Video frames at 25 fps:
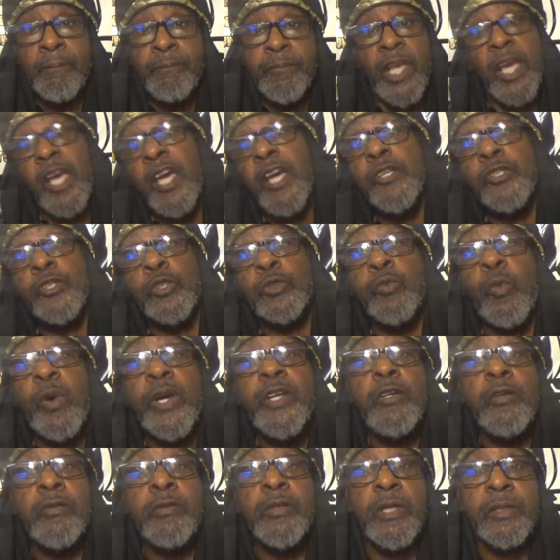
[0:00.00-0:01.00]
The angels
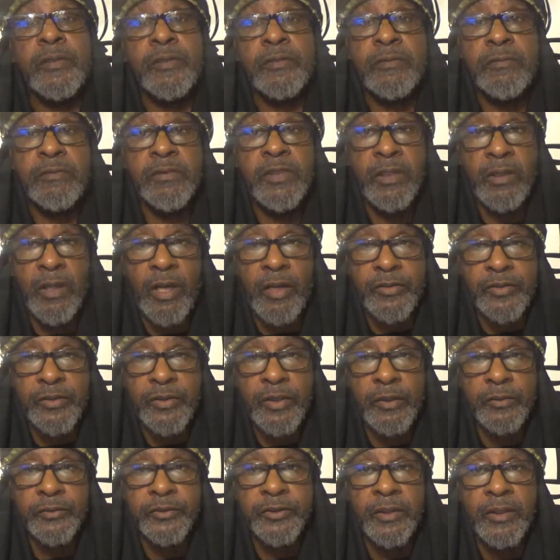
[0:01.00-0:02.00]
waiting on us get
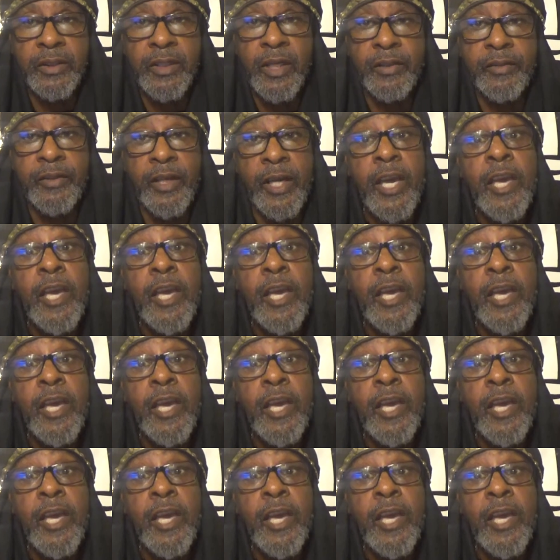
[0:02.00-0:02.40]
ourselves together.